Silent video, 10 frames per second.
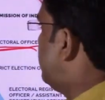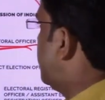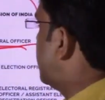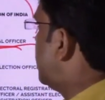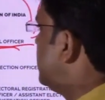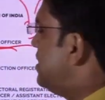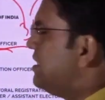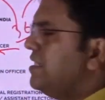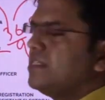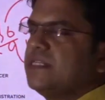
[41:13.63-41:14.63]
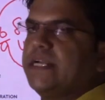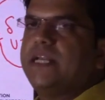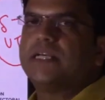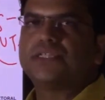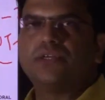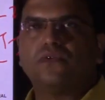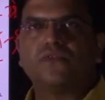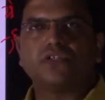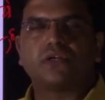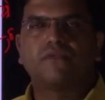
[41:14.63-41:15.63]
Similarly, this district election
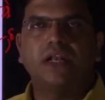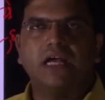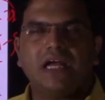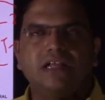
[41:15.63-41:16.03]
officer will